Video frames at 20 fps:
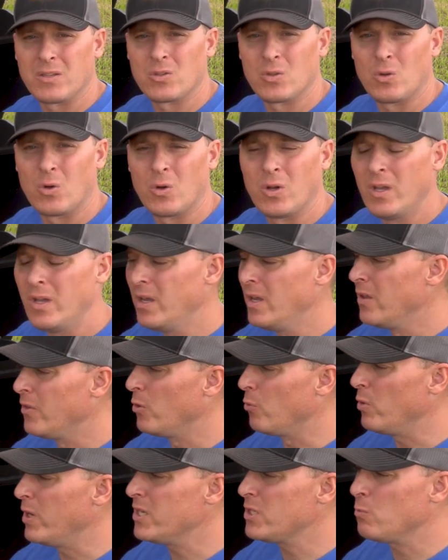So
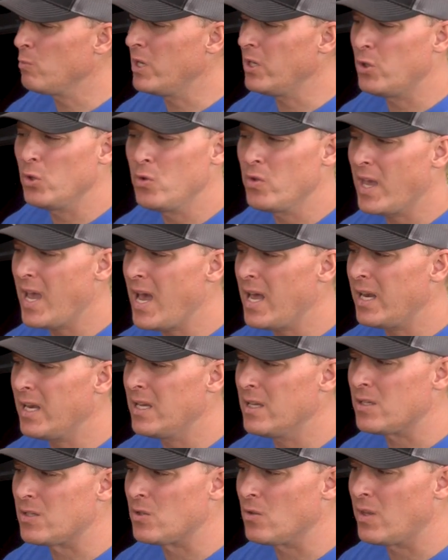the reason we do that
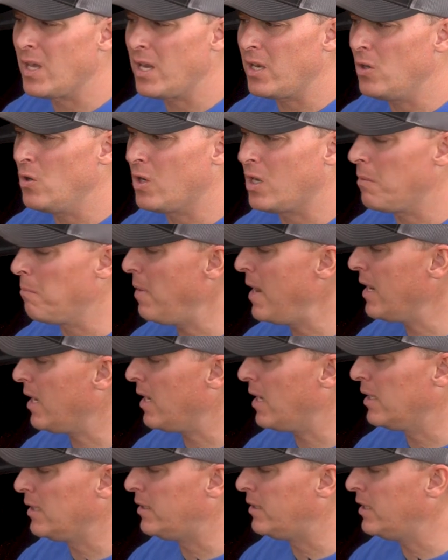is so that you can make
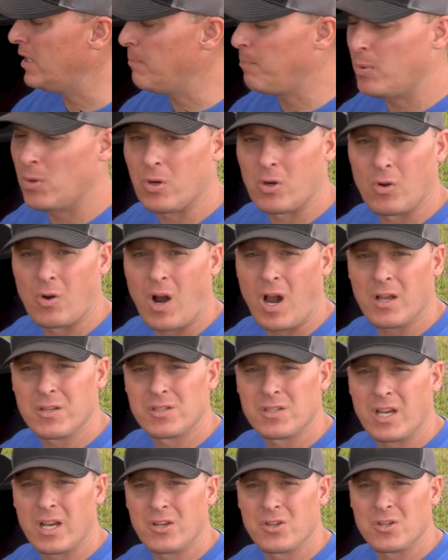a deeper cross
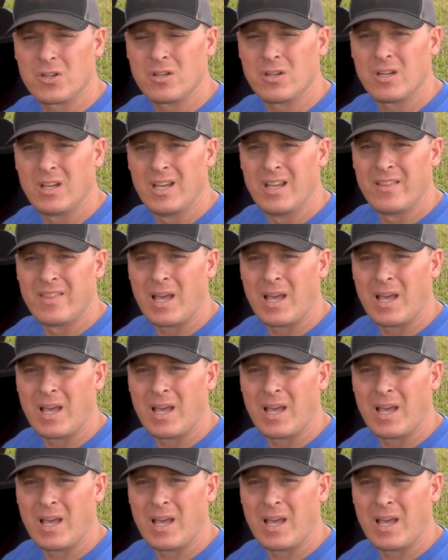section